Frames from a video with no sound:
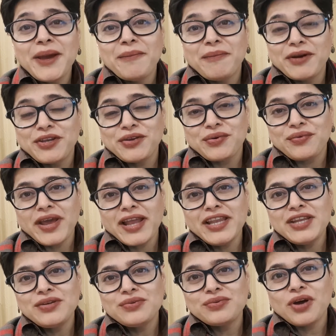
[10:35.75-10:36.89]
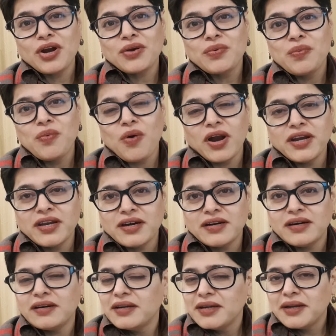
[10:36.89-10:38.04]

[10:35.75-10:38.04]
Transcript: but you really do not want a